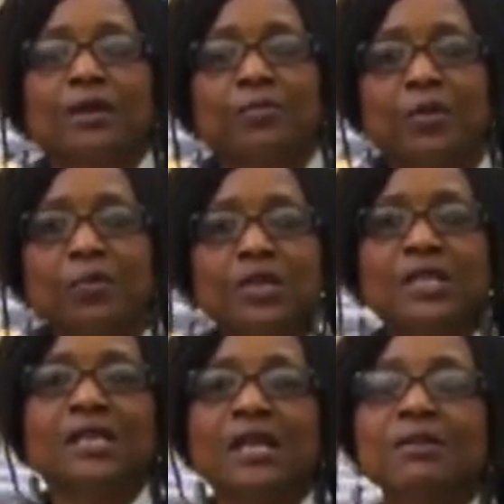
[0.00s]

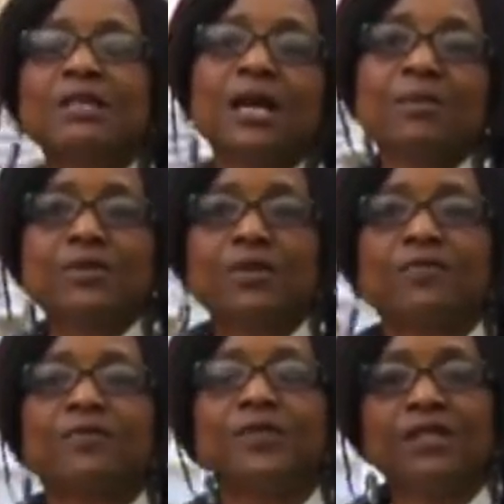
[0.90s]
promoting them in terms of
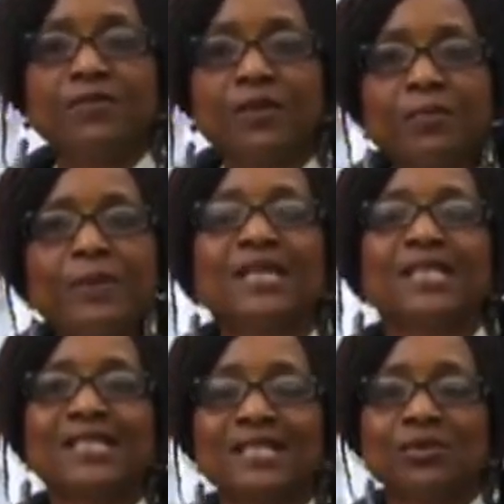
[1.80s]
developing
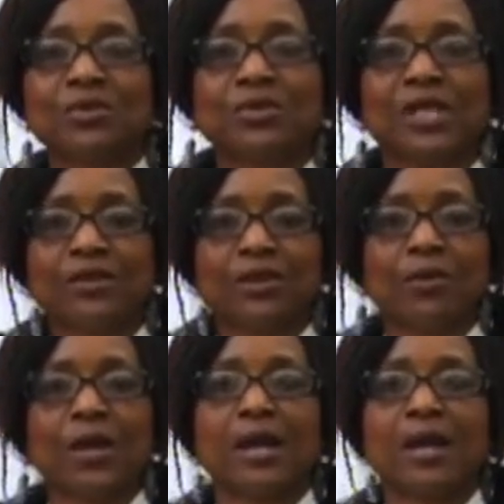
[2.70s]
the skills they
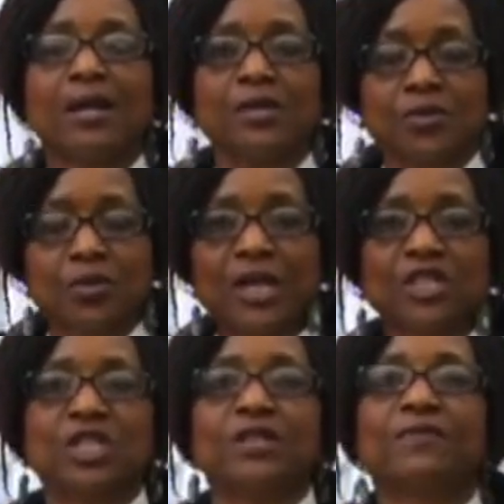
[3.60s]
require to
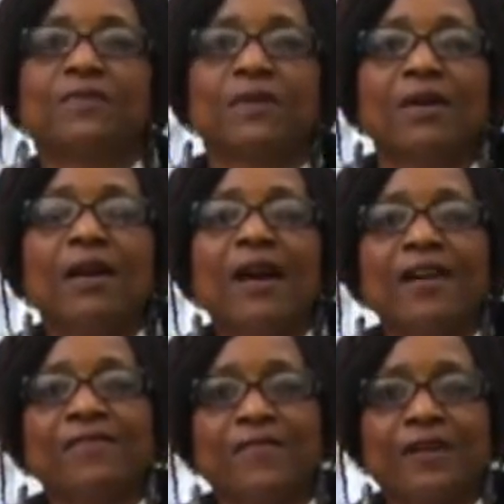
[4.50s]
achieve.
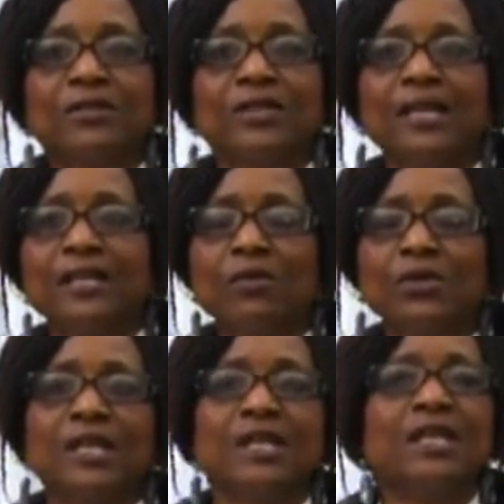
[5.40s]
I felt that there
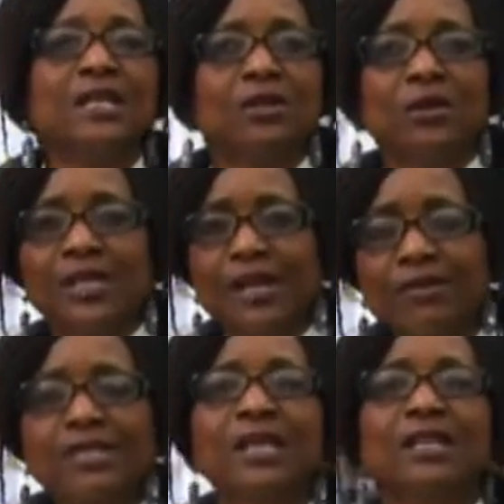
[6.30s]
was a need, or there
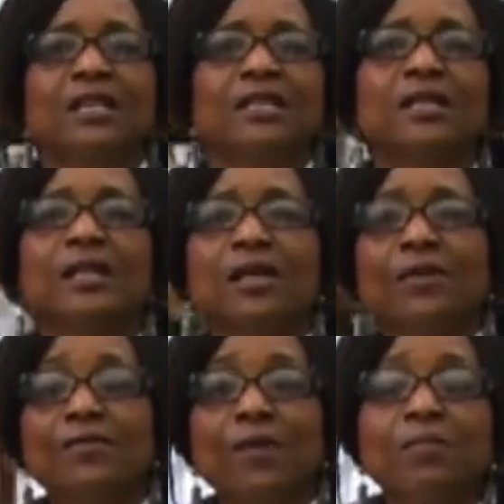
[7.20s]
is a need,
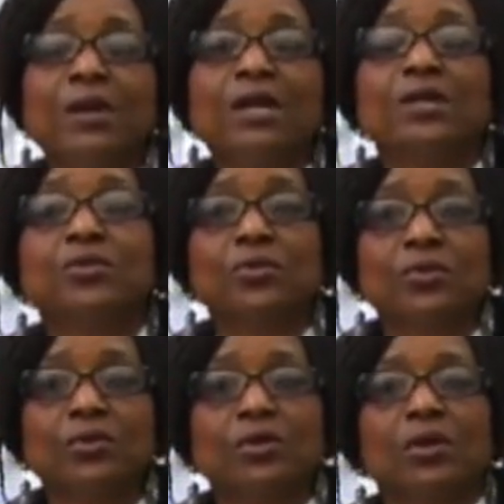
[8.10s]
for me
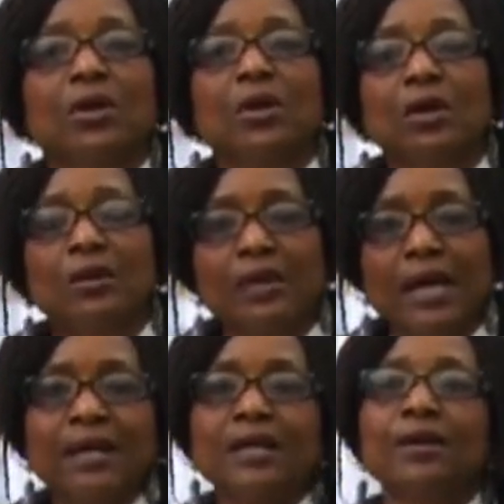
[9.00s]
to
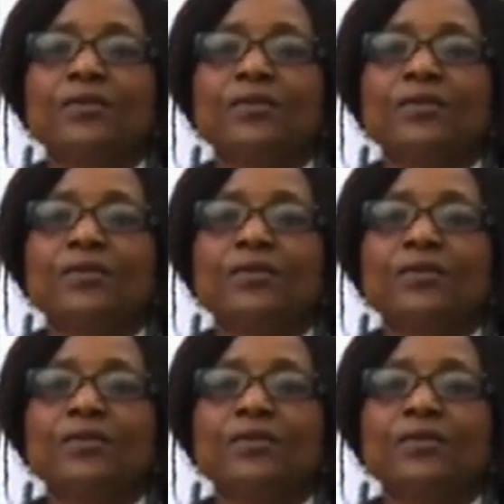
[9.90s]
carry out